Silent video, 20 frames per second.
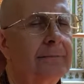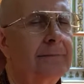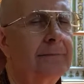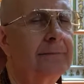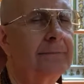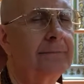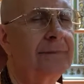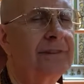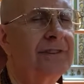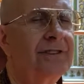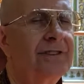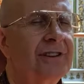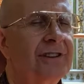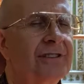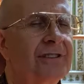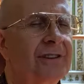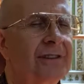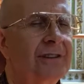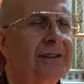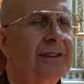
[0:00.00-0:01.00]

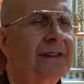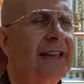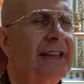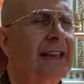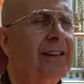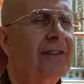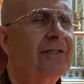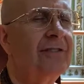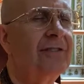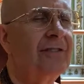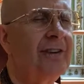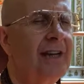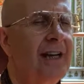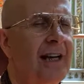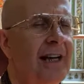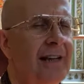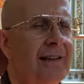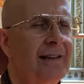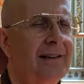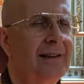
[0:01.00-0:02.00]
positioned against the
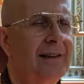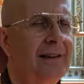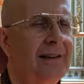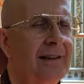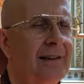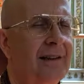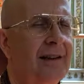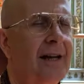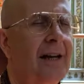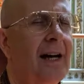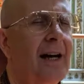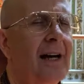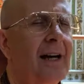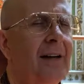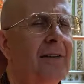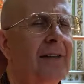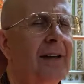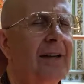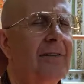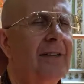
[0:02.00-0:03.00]
idea
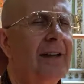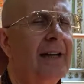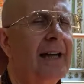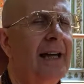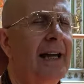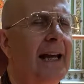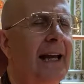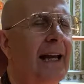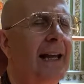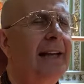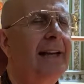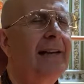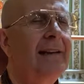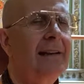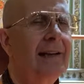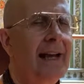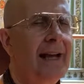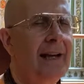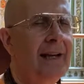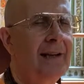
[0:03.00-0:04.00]
of giving any
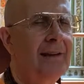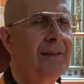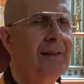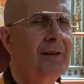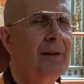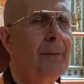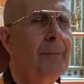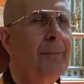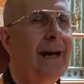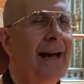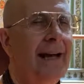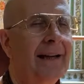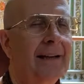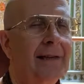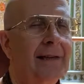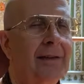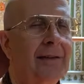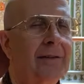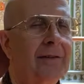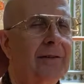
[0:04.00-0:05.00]
land back
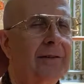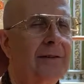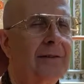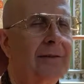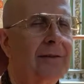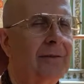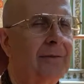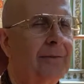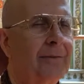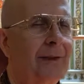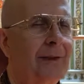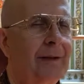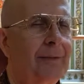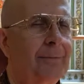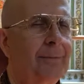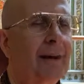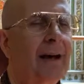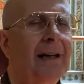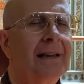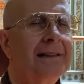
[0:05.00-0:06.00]
to the
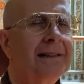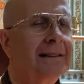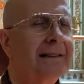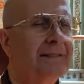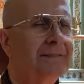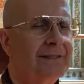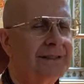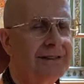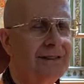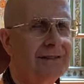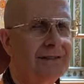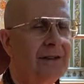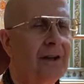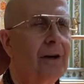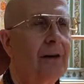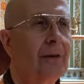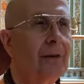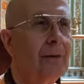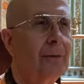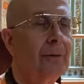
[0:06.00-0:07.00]
Pandavas,
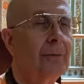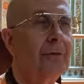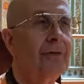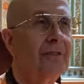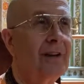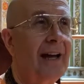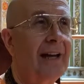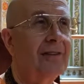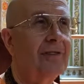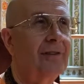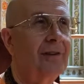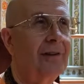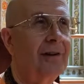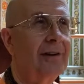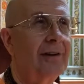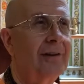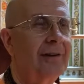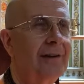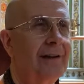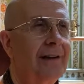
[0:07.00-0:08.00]
although it was actually
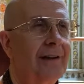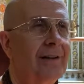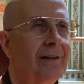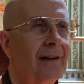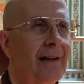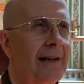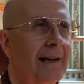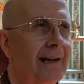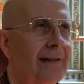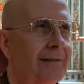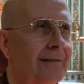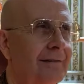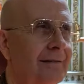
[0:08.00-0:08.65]
their land.